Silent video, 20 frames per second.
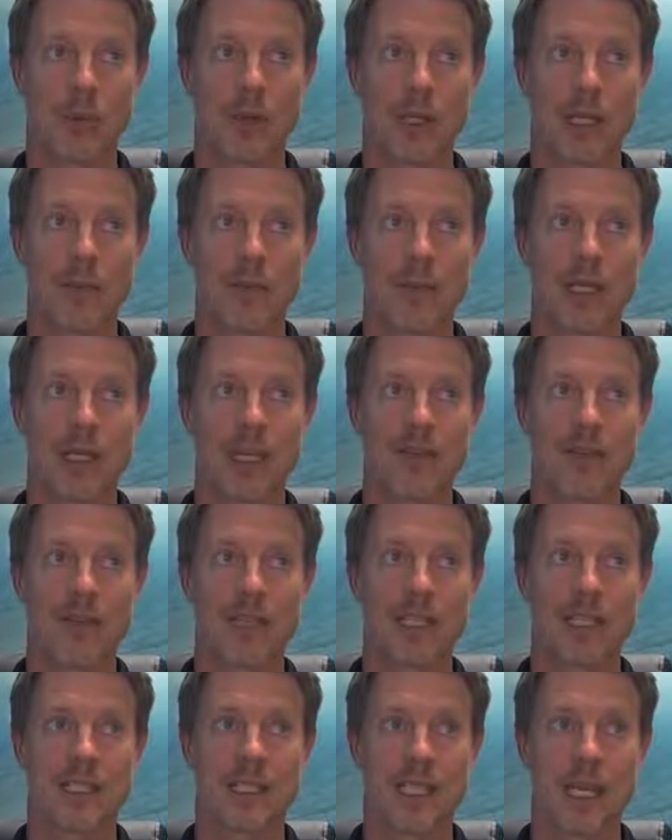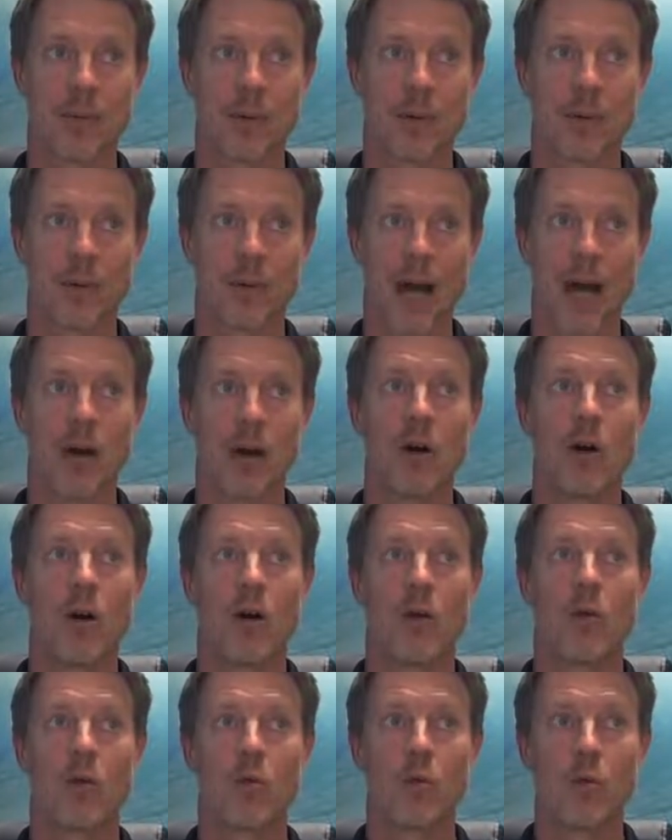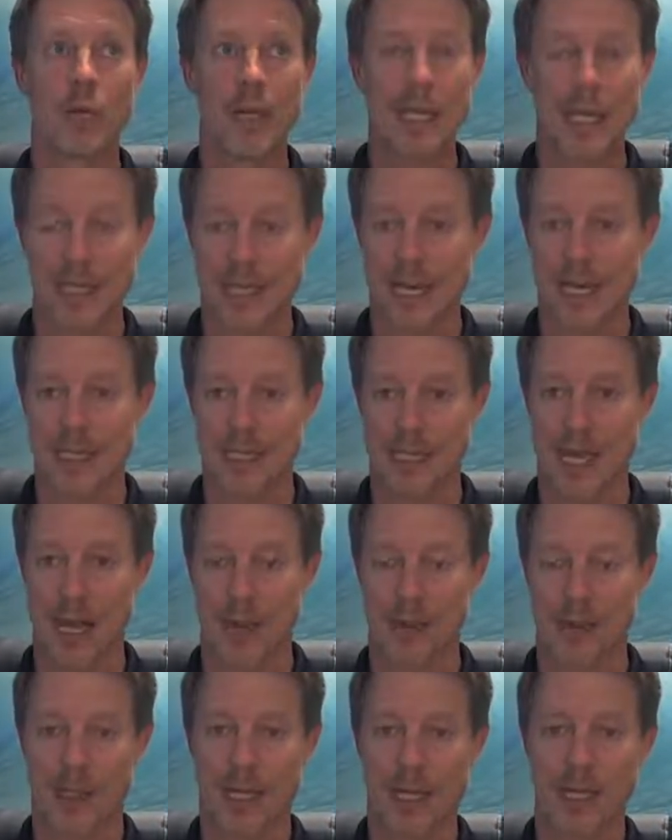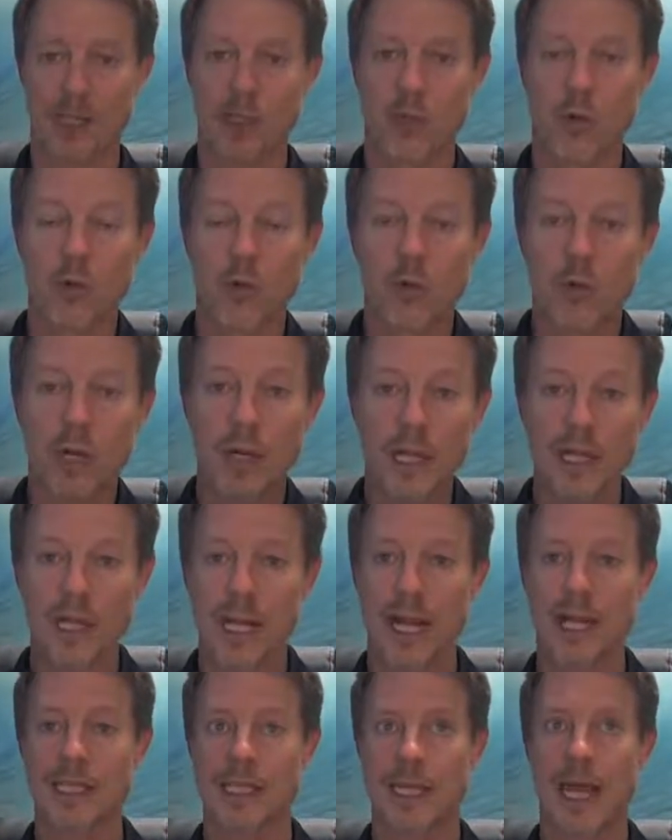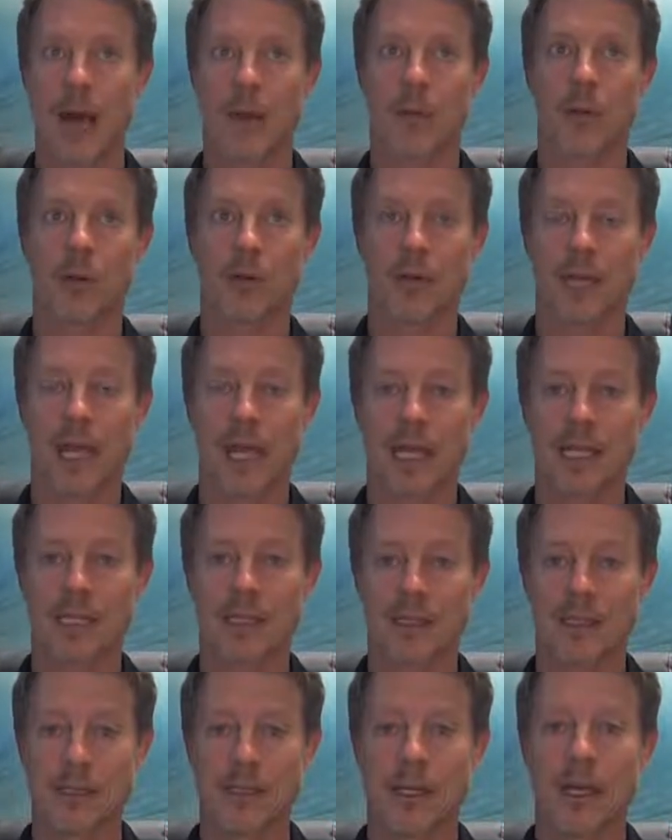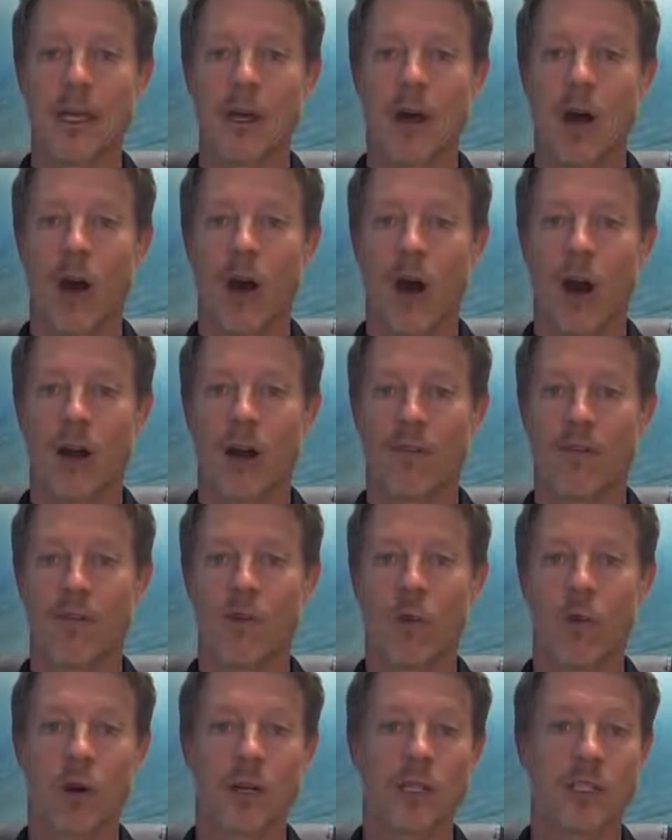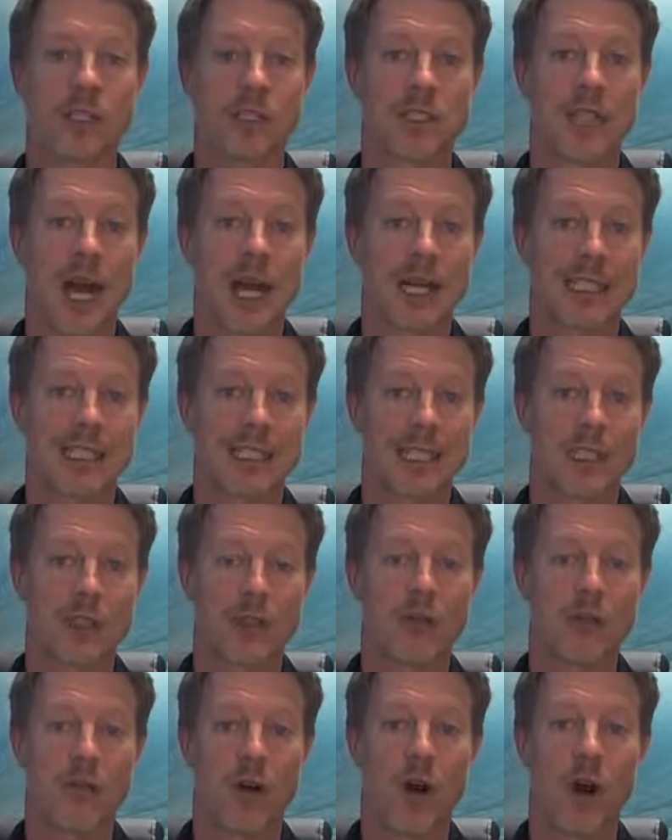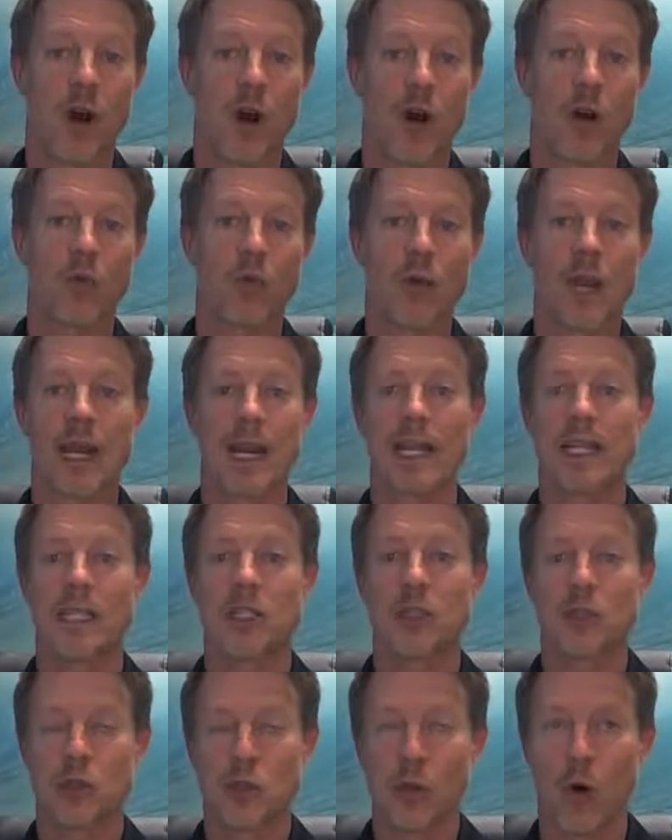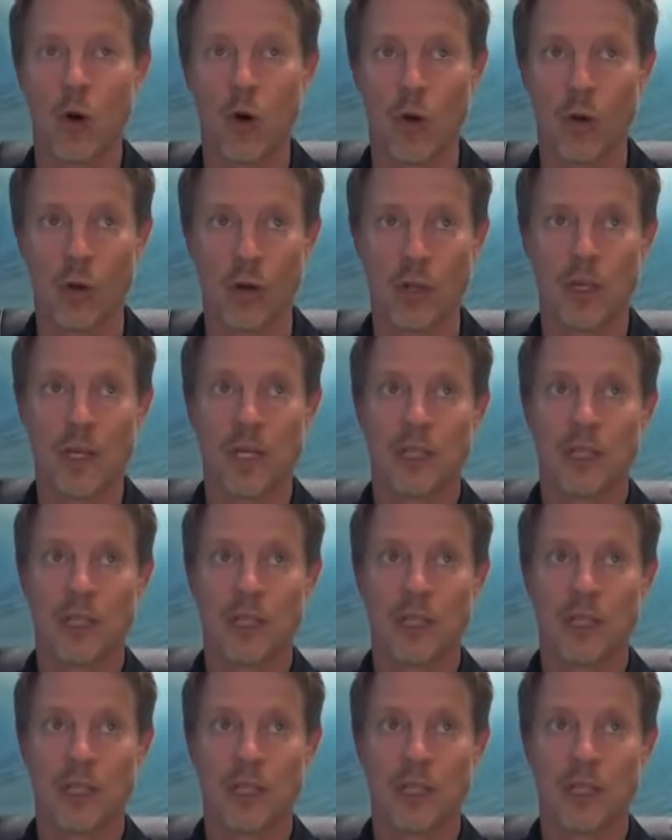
Well, let me give you an example about realized capital gains. So realized capital gains are for stocks that you've already sold.